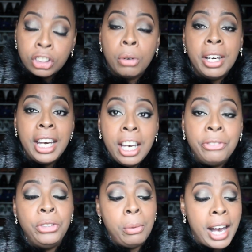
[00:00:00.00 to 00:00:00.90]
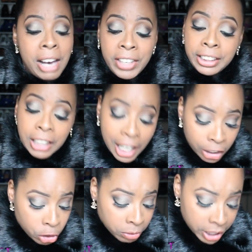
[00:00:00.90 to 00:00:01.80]
So if you have a
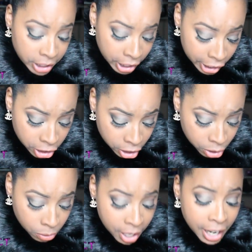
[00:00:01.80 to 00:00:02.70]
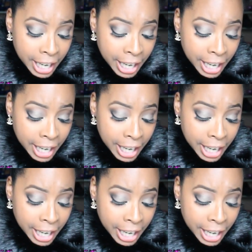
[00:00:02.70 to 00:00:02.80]
Dollar Tree near you,